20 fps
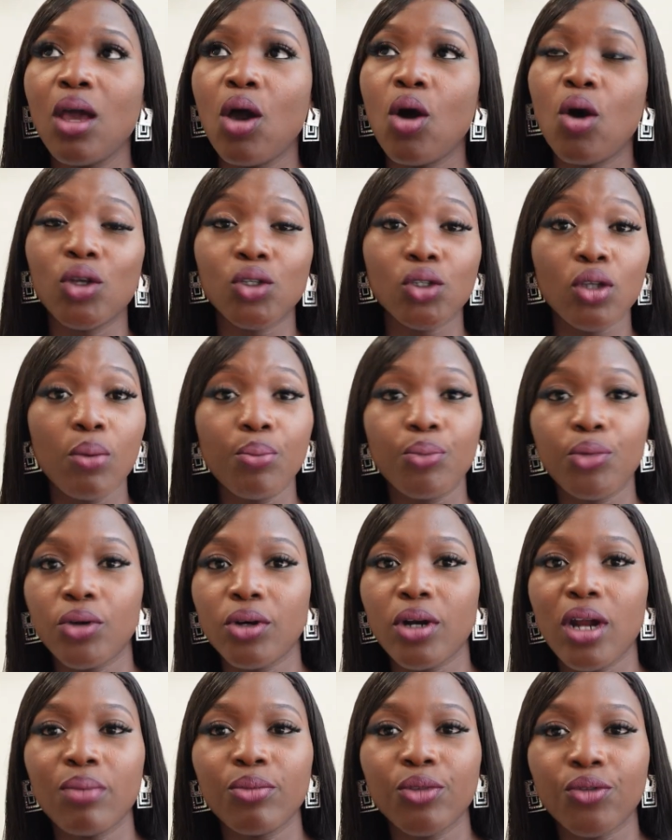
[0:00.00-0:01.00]
or some
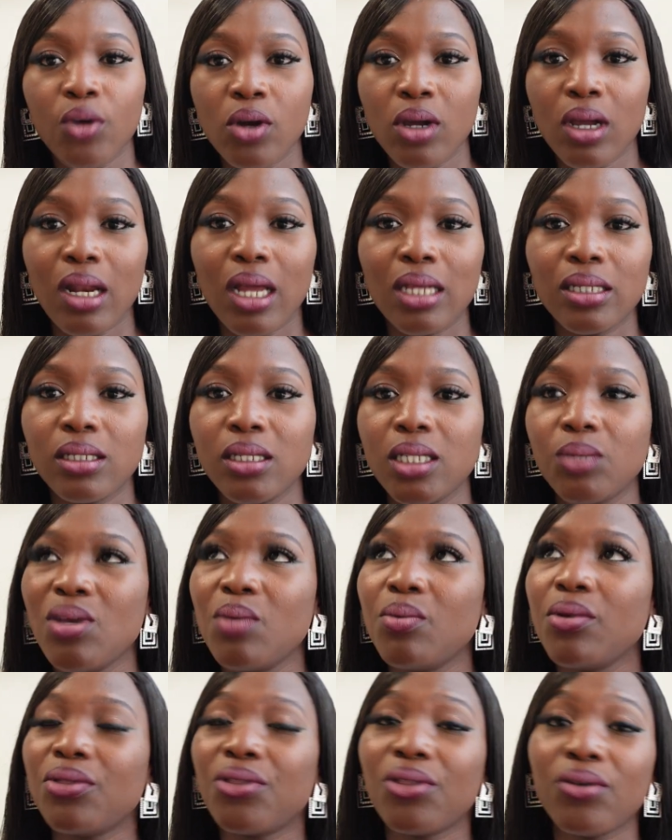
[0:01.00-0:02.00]
programs run classes
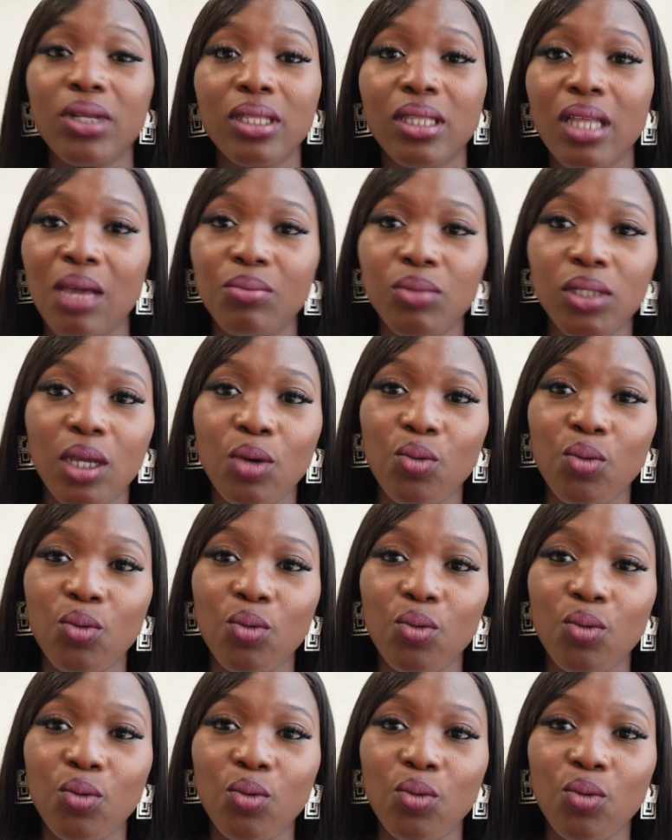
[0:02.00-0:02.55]
maybe three times a